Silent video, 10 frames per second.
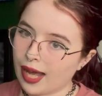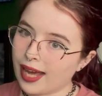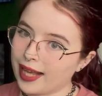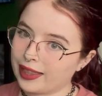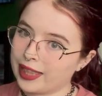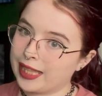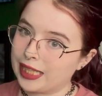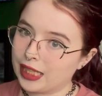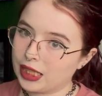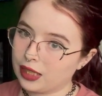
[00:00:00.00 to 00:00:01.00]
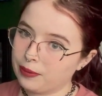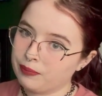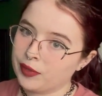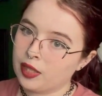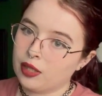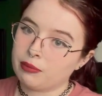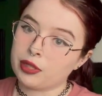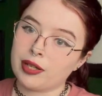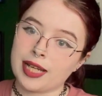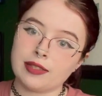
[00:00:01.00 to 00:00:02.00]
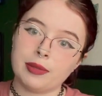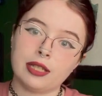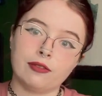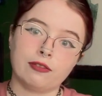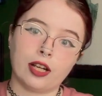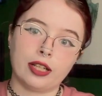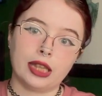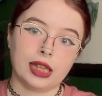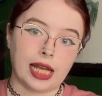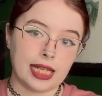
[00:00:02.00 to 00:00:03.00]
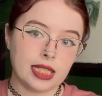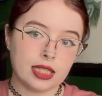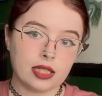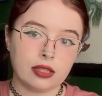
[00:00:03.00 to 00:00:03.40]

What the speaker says: I think. But you had to make it very light.